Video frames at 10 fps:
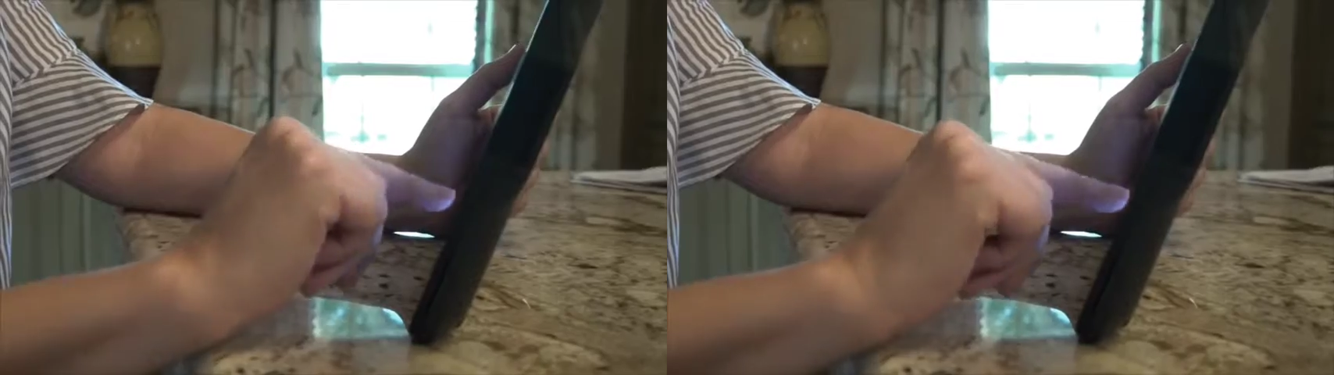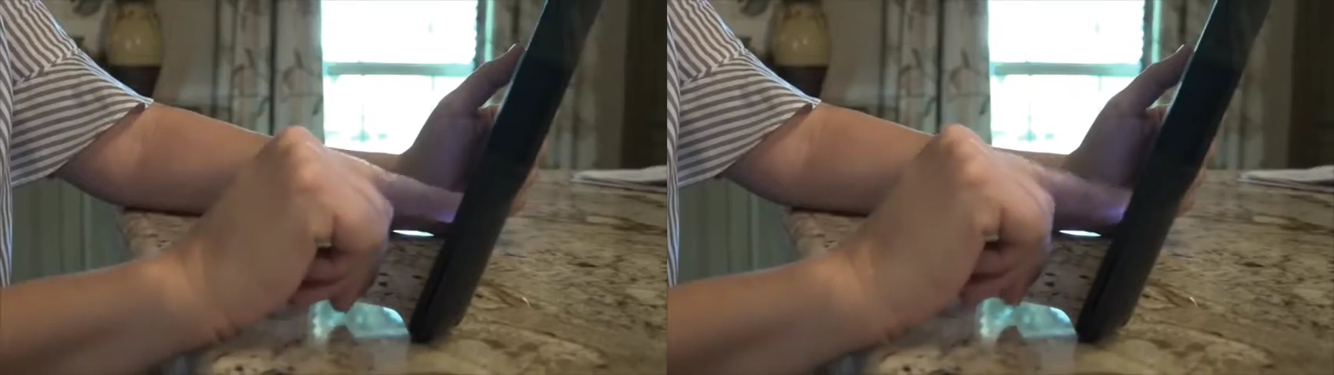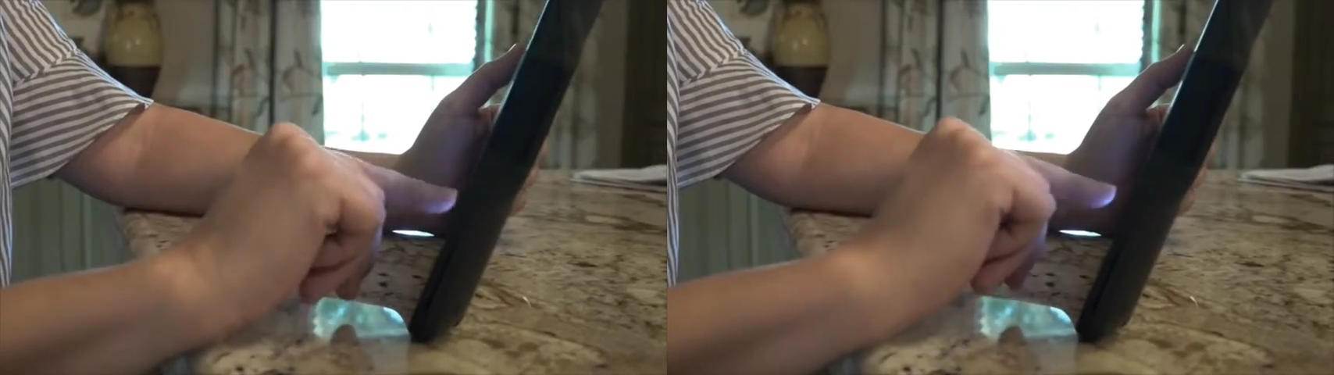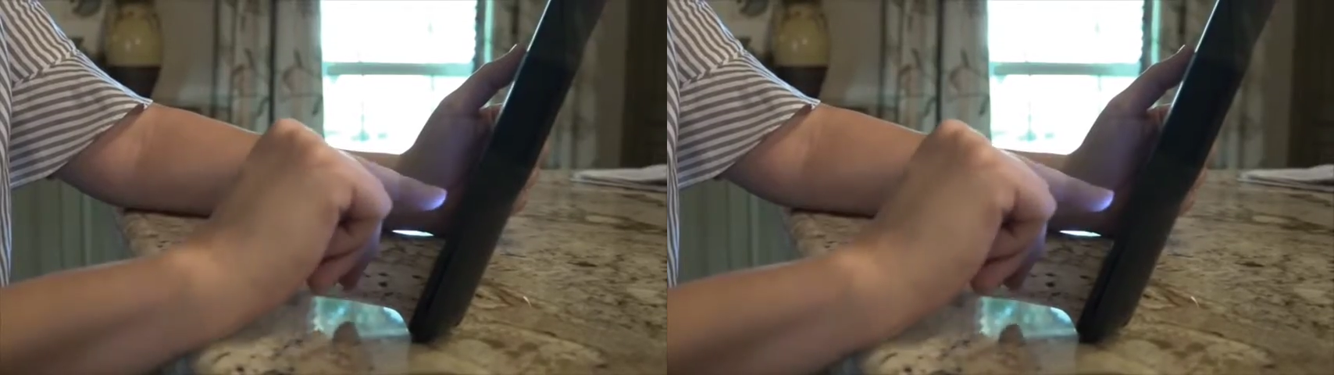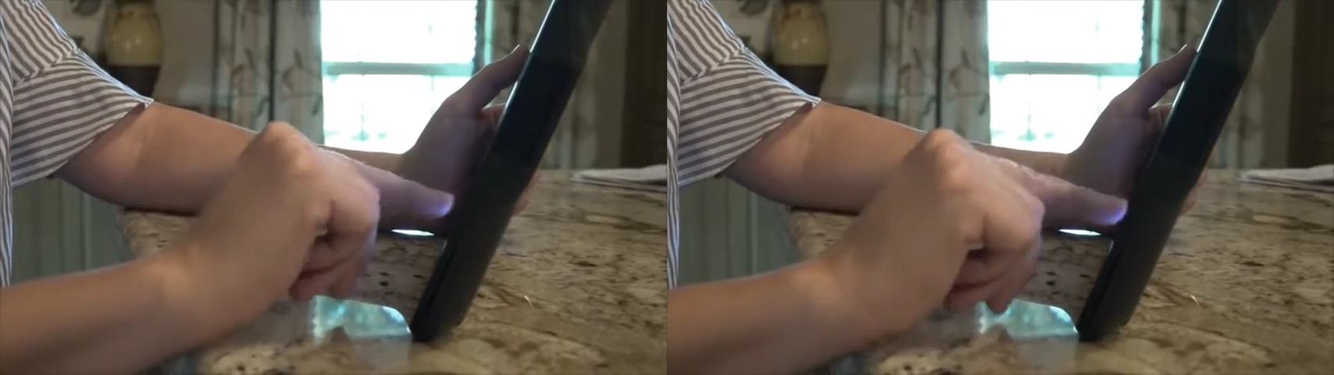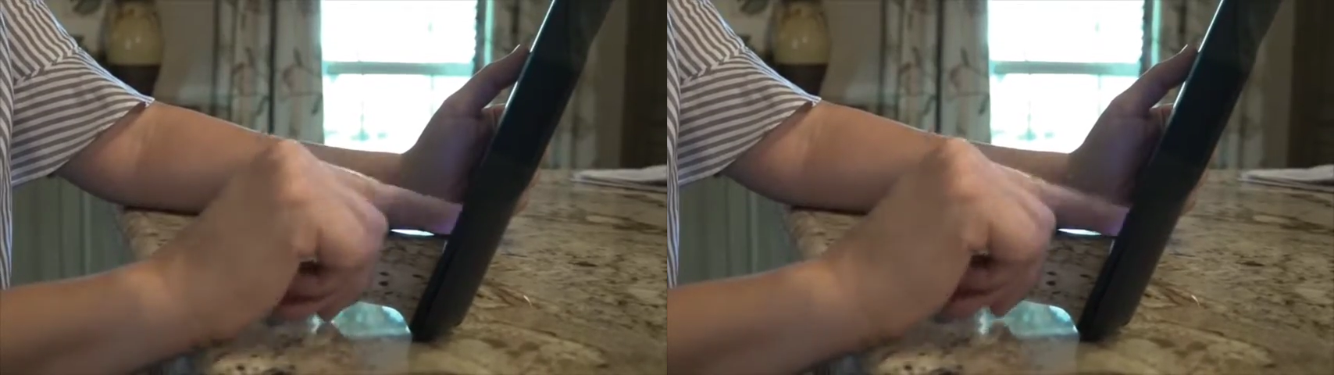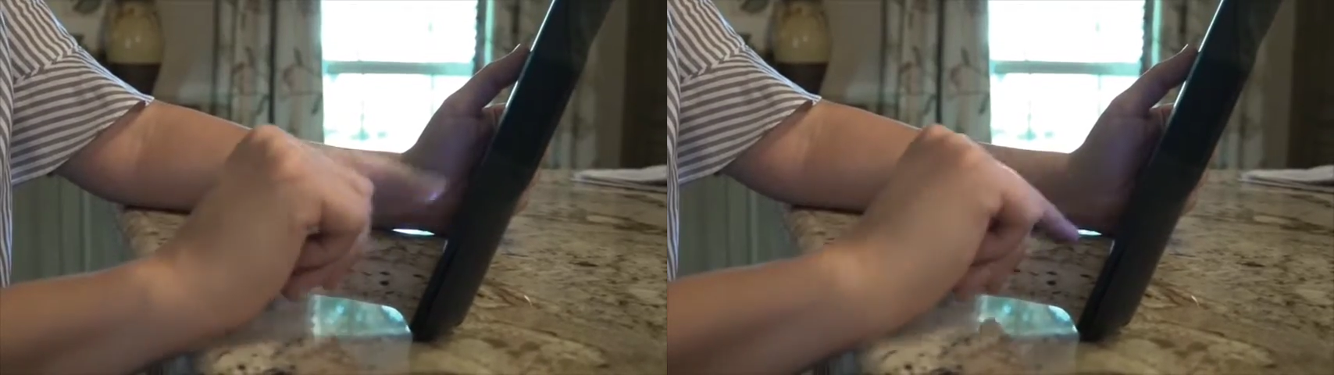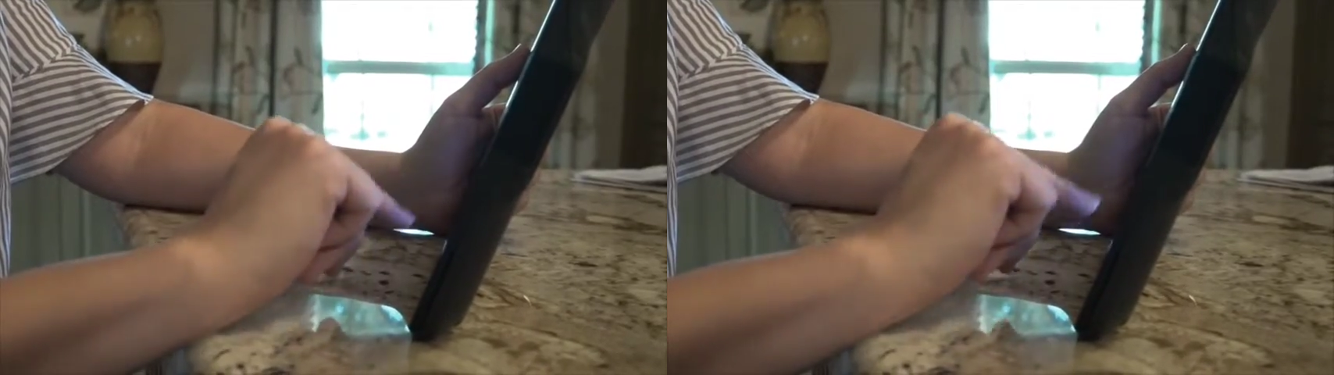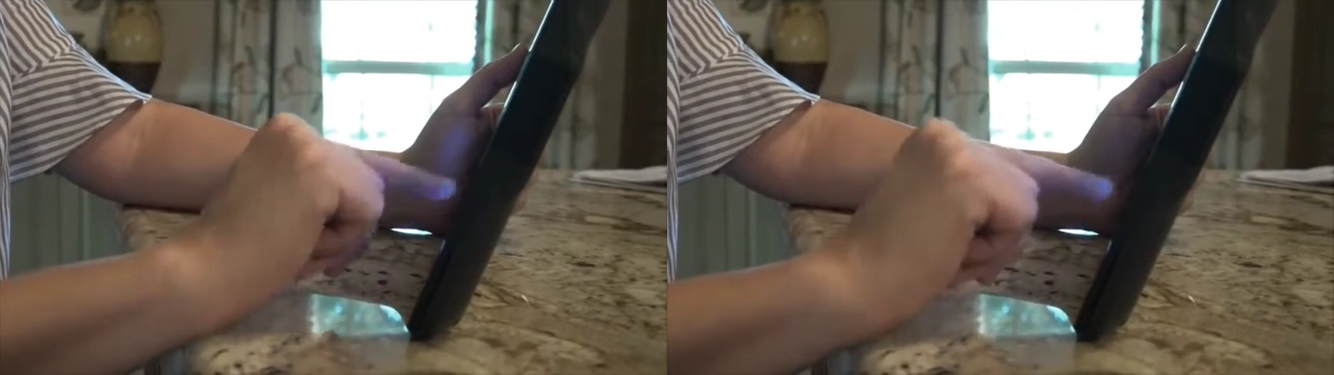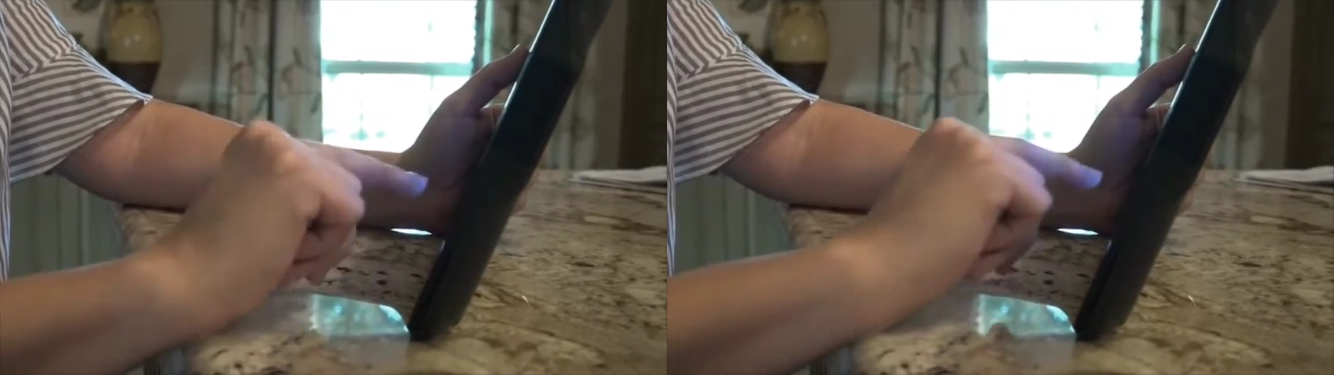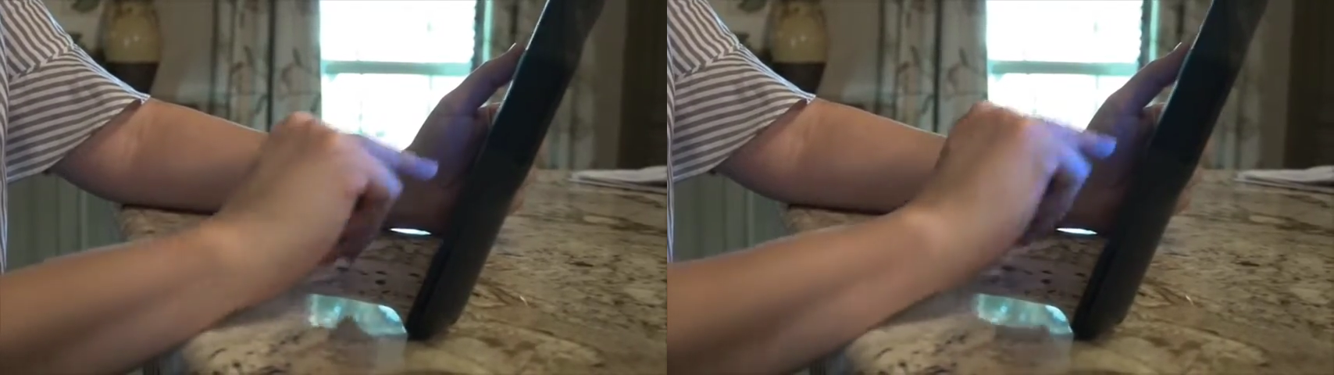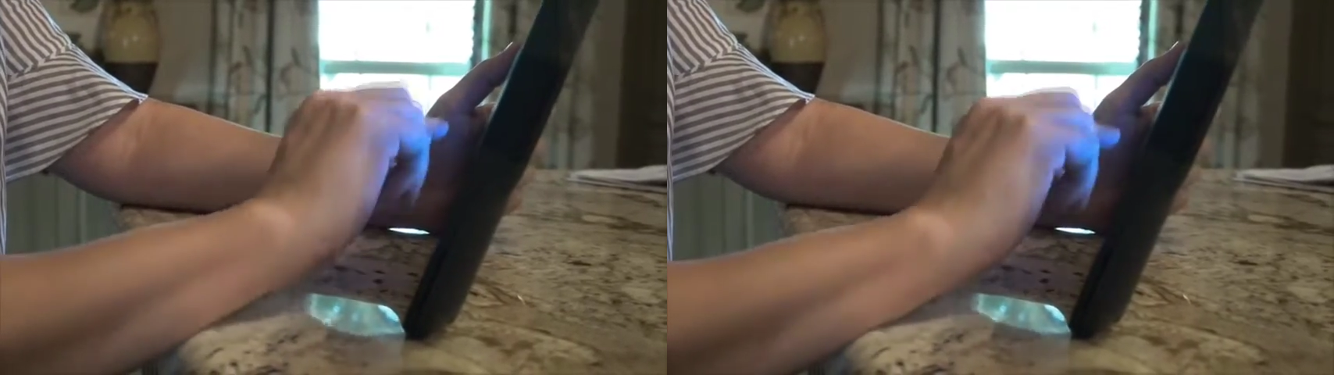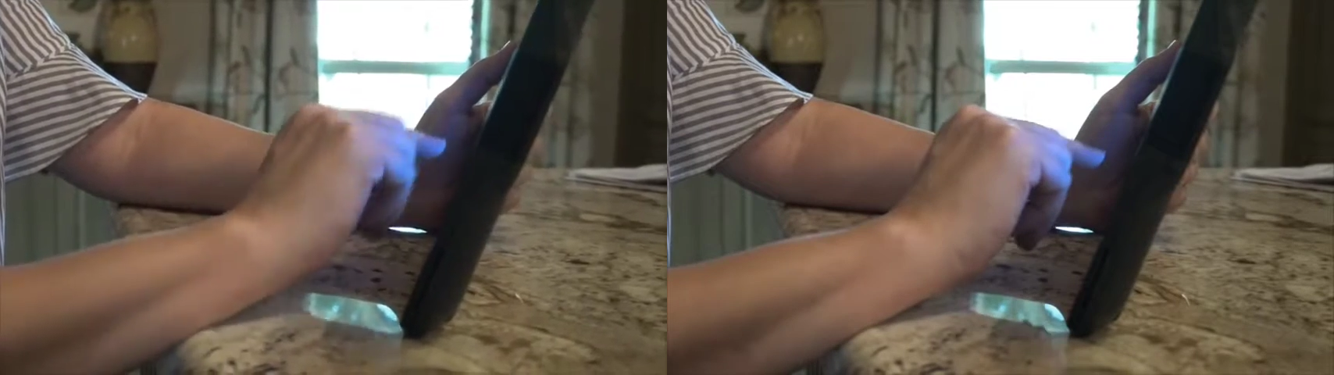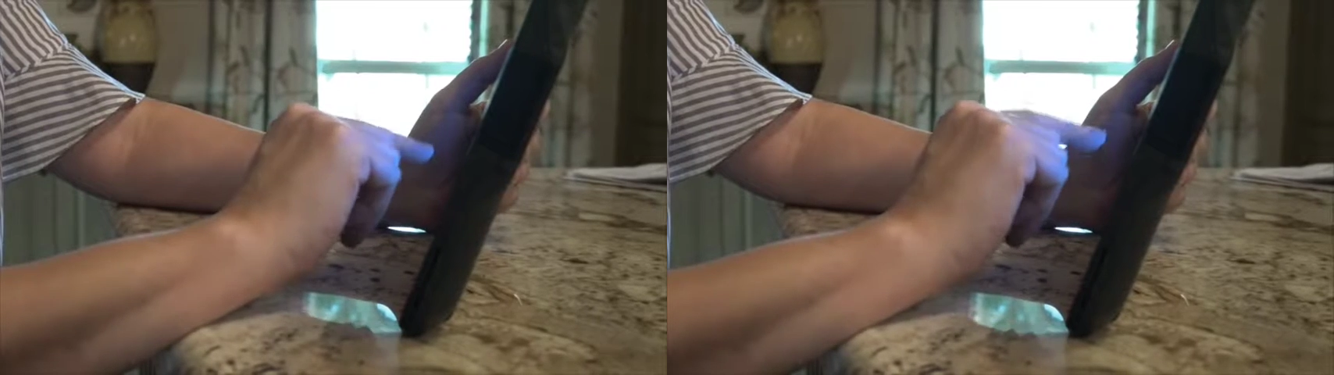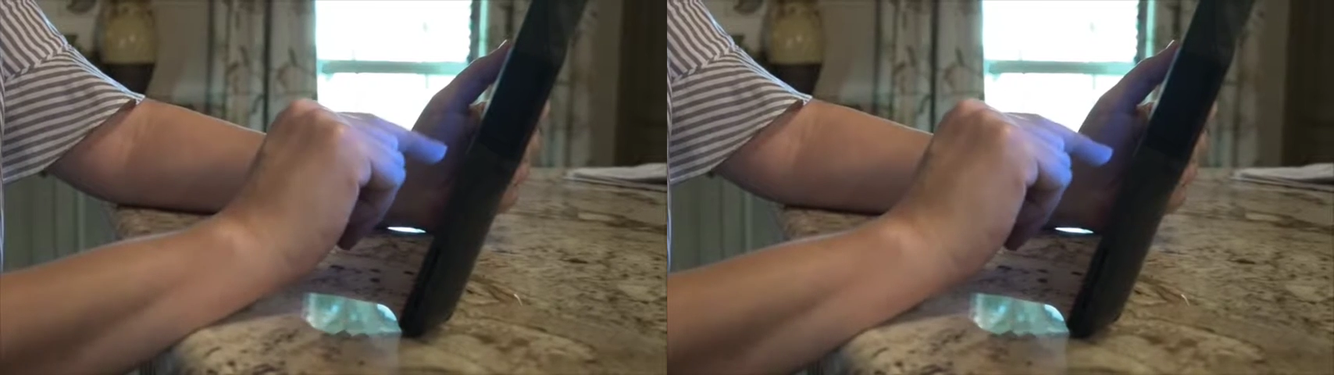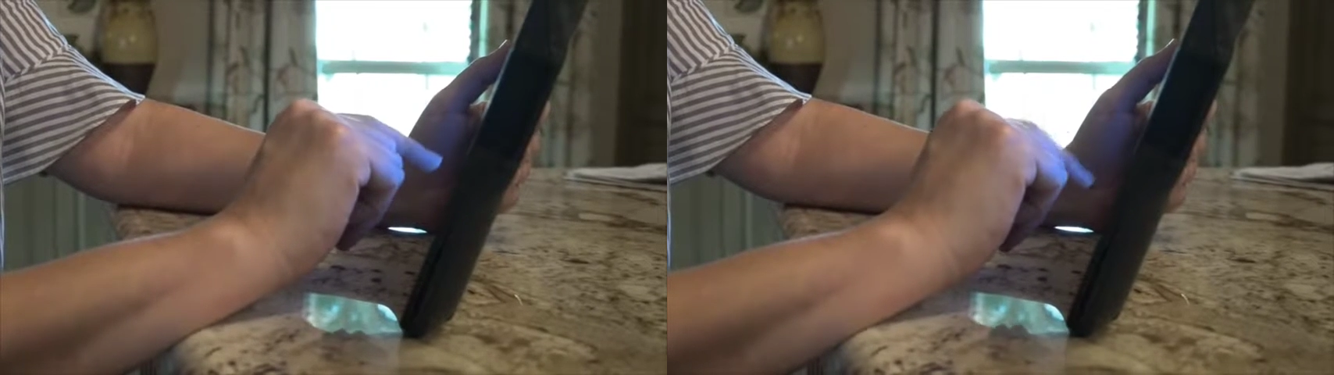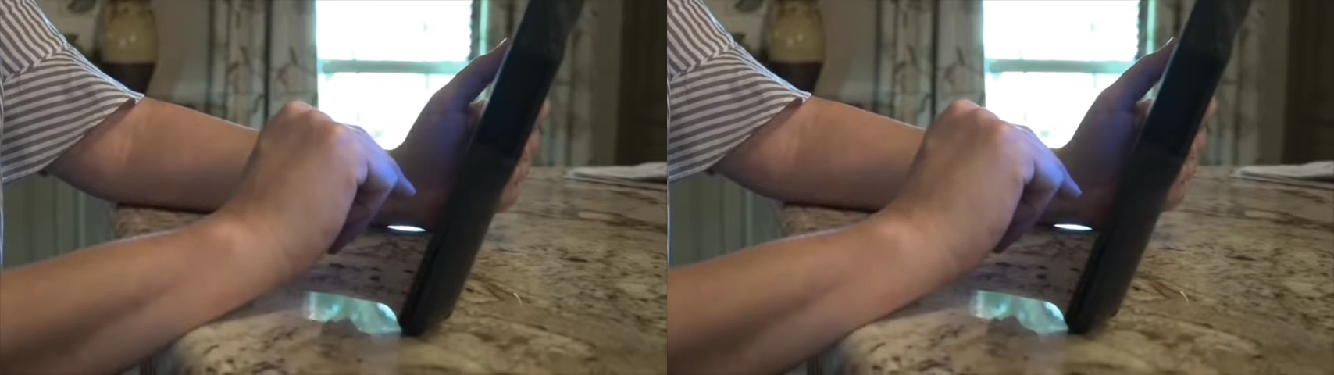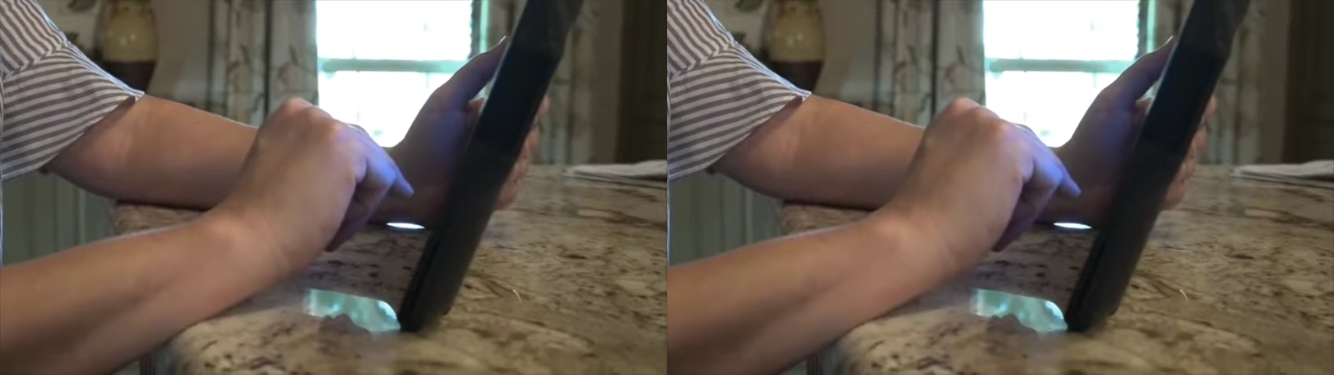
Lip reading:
(no speaker visible)